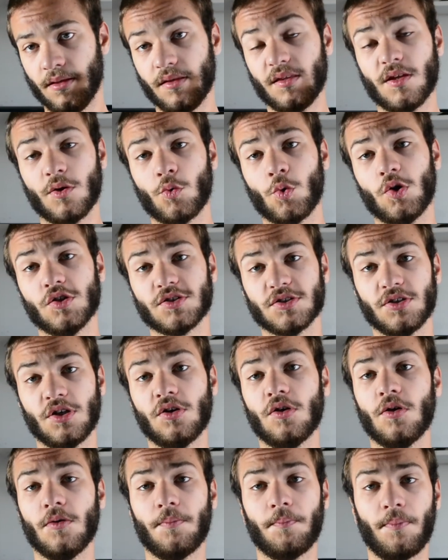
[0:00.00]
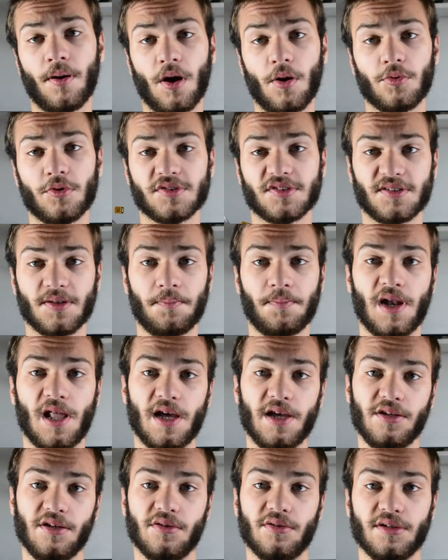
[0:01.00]
there was no power
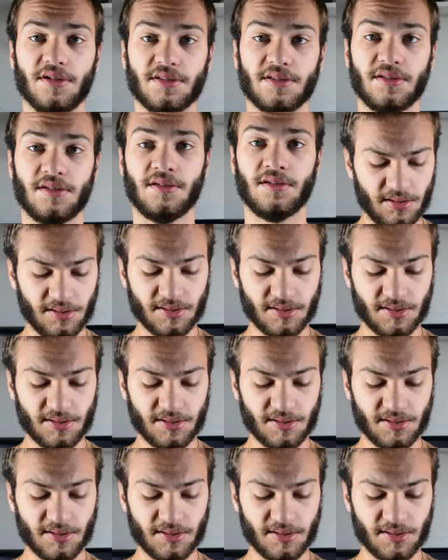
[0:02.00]
supply unit.